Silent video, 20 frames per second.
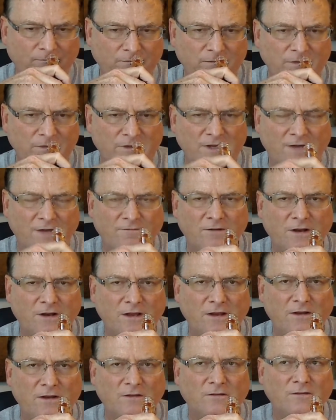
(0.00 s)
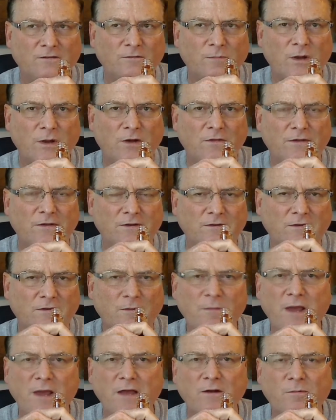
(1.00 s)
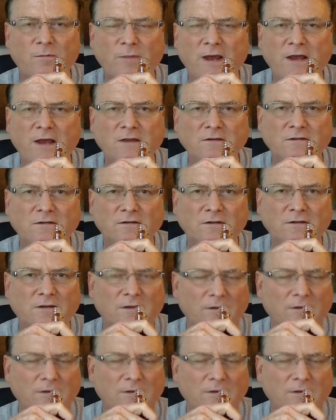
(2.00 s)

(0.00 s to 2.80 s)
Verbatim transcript: Definitely you can smell the tomato paste.